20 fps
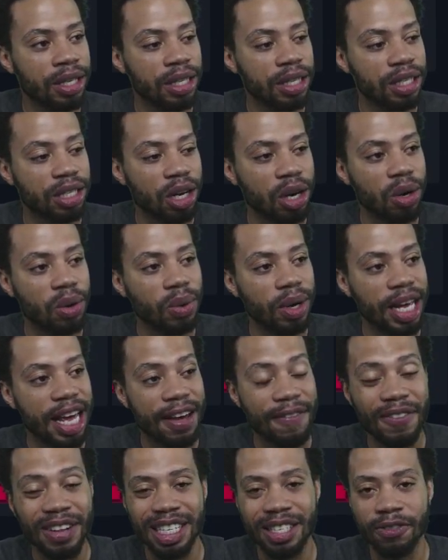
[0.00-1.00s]
So
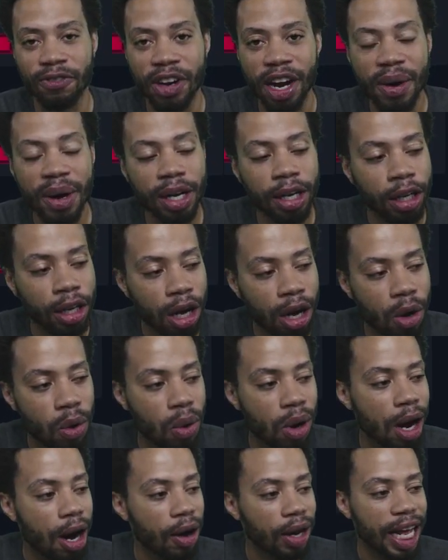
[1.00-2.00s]
if it's very
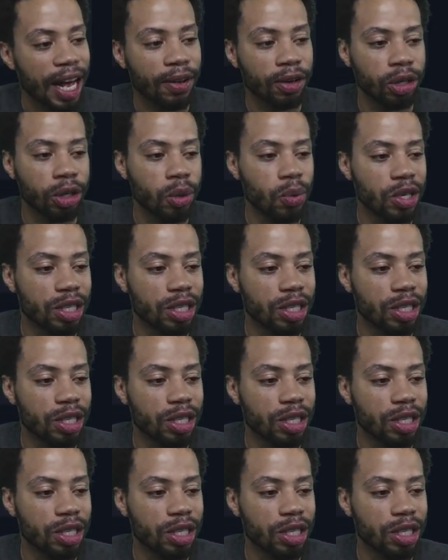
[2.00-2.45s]
low, all I have to do is